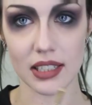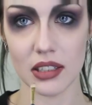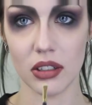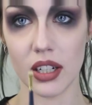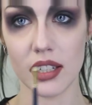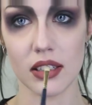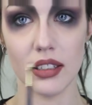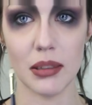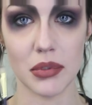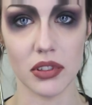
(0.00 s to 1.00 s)
as long as the
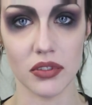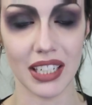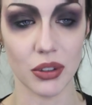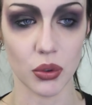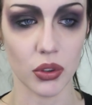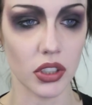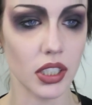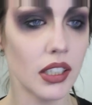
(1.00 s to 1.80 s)
lips you've now drawn on.